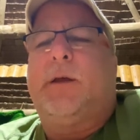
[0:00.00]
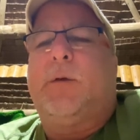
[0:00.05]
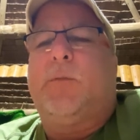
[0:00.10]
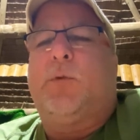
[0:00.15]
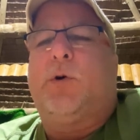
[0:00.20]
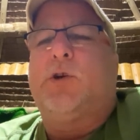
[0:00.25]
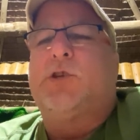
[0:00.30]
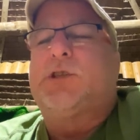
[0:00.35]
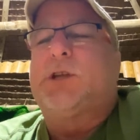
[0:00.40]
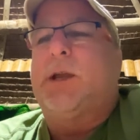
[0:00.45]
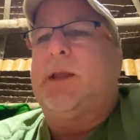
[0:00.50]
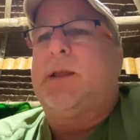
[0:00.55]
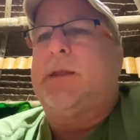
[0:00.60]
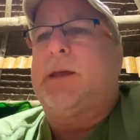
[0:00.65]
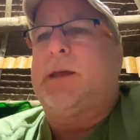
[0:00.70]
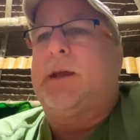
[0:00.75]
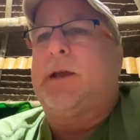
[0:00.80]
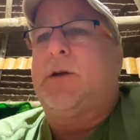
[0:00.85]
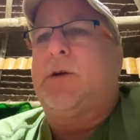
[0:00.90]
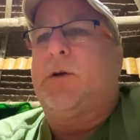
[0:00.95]
push
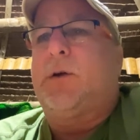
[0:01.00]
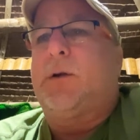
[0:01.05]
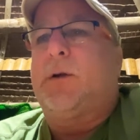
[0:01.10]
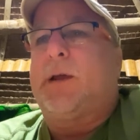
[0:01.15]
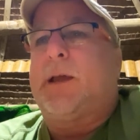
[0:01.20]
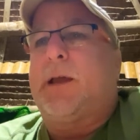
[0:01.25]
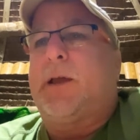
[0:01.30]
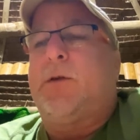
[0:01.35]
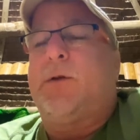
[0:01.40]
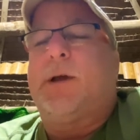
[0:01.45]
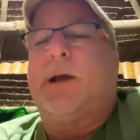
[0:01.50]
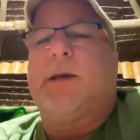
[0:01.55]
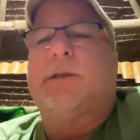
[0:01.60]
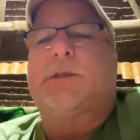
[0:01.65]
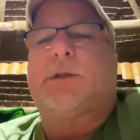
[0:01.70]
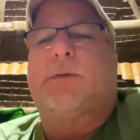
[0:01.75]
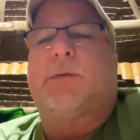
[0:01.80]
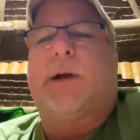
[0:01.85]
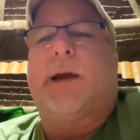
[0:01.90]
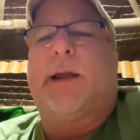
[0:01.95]
anything or get you guys
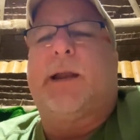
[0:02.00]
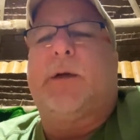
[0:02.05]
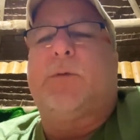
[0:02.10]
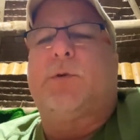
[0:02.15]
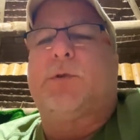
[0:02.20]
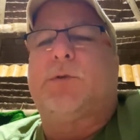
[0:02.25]
to write, I will